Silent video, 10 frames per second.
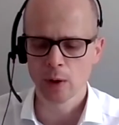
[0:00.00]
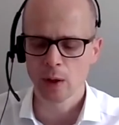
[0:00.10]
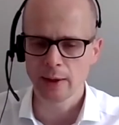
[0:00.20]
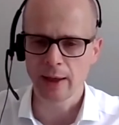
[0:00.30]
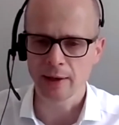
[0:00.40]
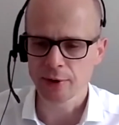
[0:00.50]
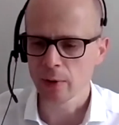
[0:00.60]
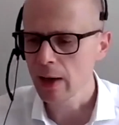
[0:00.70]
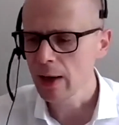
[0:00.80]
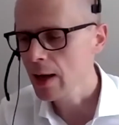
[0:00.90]
Yeah,
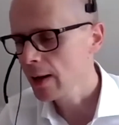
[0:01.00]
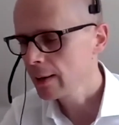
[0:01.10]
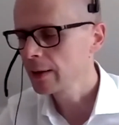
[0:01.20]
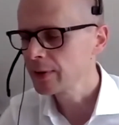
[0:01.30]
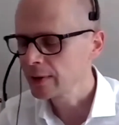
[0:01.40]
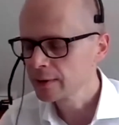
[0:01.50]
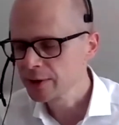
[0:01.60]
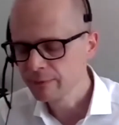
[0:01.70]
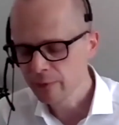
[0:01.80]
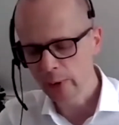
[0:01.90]
so I think
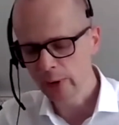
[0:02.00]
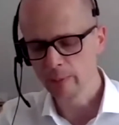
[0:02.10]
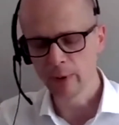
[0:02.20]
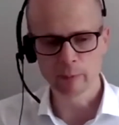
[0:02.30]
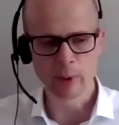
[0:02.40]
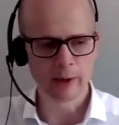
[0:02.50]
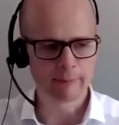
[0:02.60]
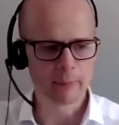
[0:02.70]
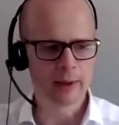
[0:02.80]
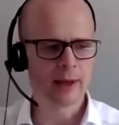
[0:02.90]
just following on my
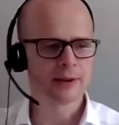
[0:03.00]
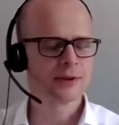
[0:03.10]
last